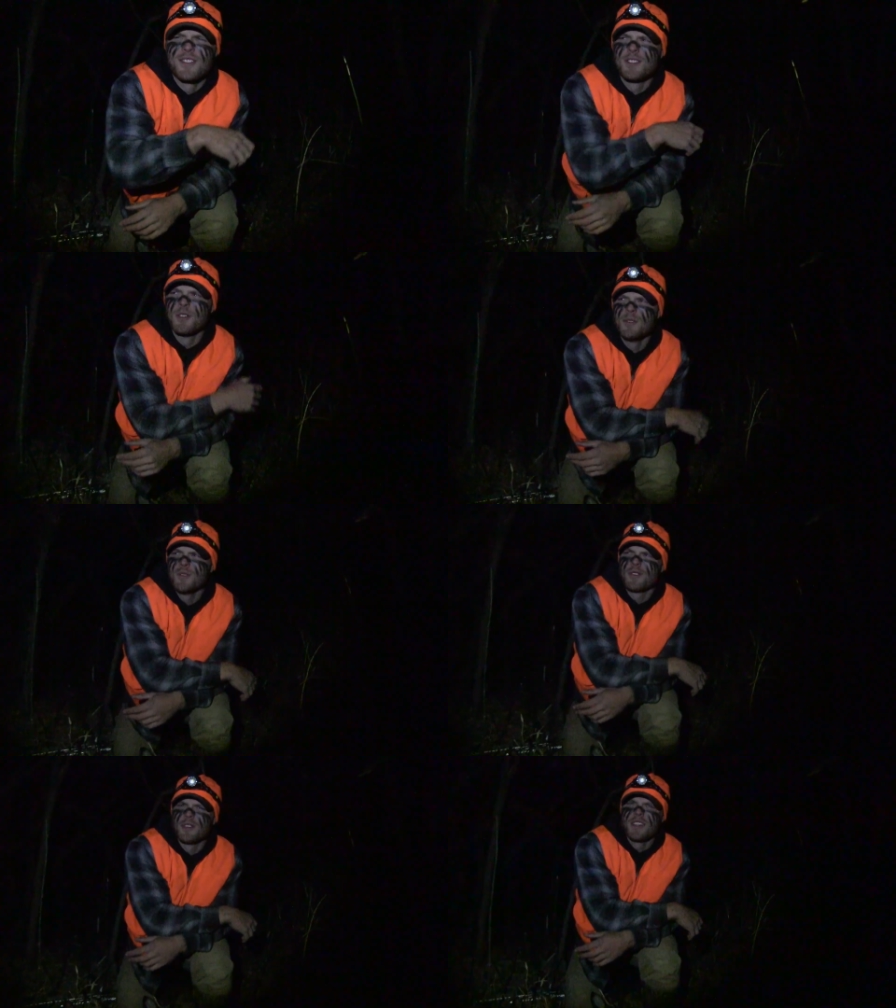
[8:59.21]

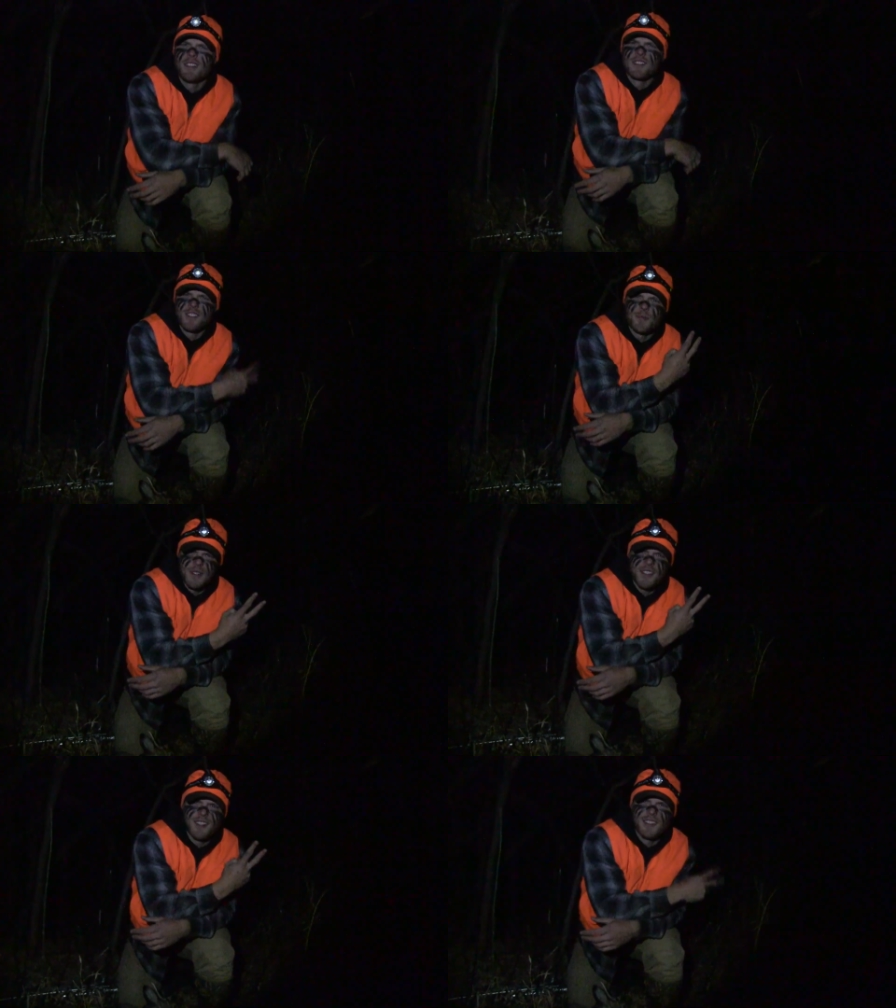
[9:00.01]
2, 3 deers? This is my
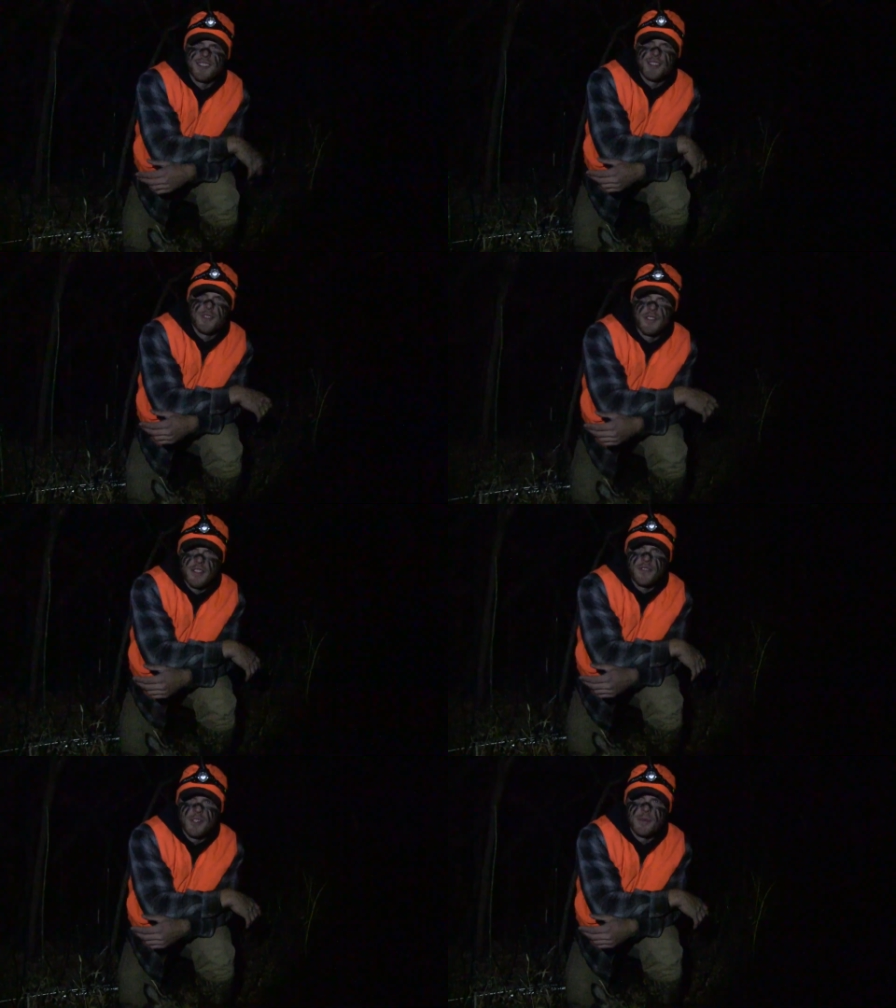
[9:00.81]
2nd deer you've
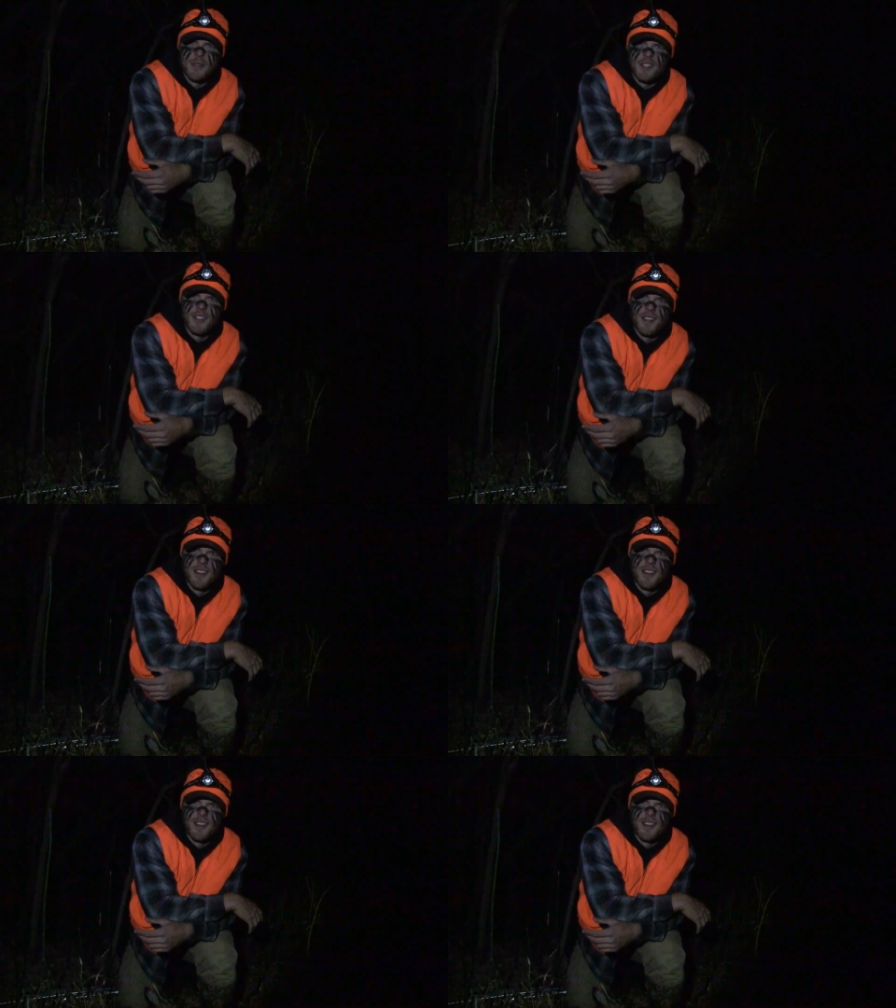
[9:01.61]
filmed this year.